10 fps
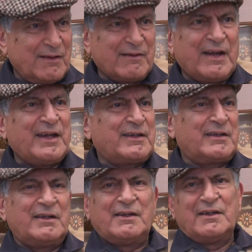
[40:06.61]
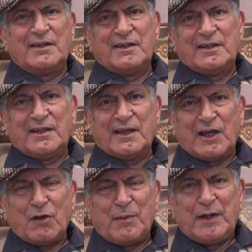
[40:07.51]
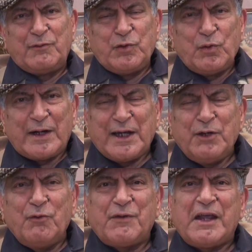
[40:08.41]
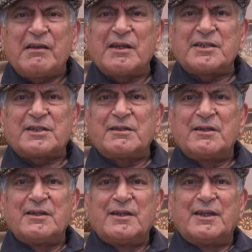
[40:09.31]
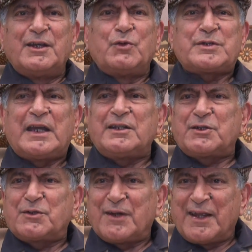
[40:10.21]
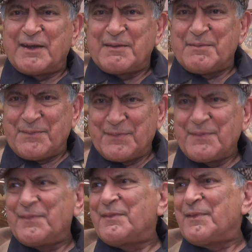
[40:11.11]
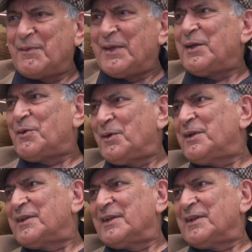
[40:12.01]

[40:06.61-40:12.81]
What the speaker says: Great. How many of you had a new fragrance, a new scent today? Very good.